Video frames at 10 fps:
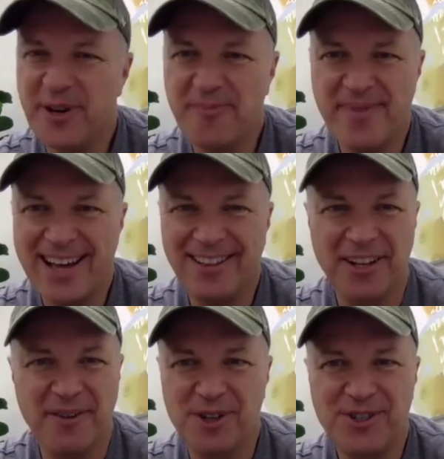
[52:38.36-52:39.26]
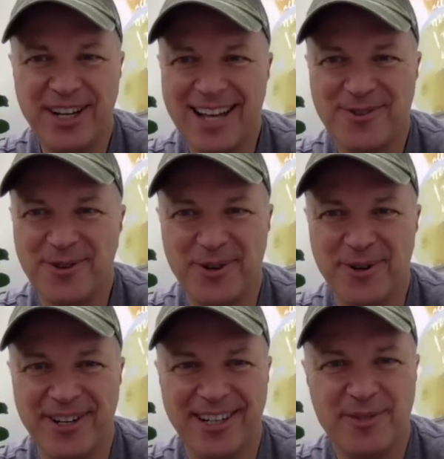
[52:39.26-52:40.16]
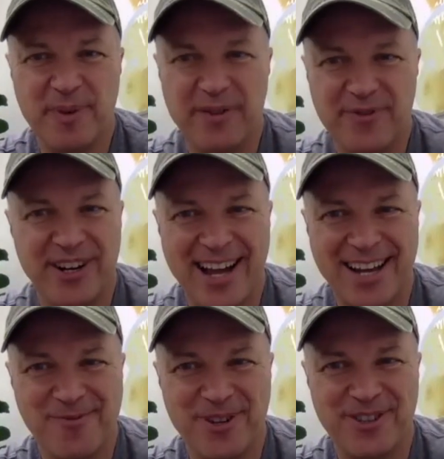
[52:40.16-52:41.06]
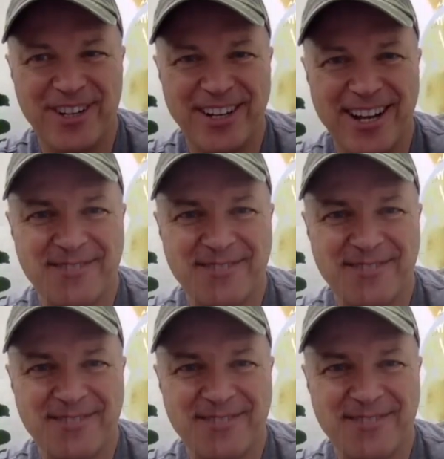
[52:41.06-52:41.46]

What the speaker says: Matt. Love what you guys are doing. It's been fun hanging with you today.